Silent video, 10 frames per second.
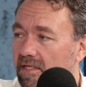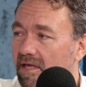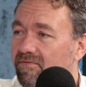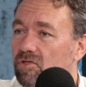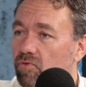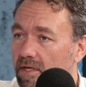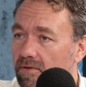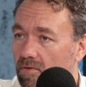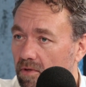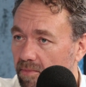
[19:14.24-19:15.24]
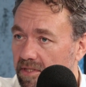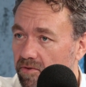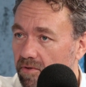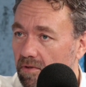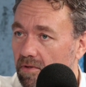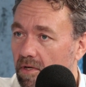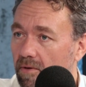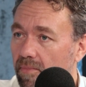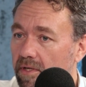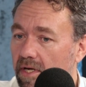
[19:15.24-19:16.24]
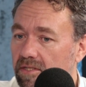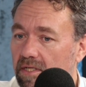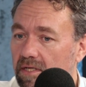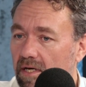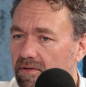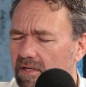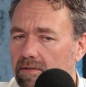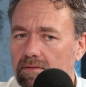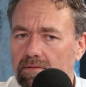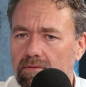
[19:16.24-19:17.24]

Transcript: gives strength to the material. But actually, I think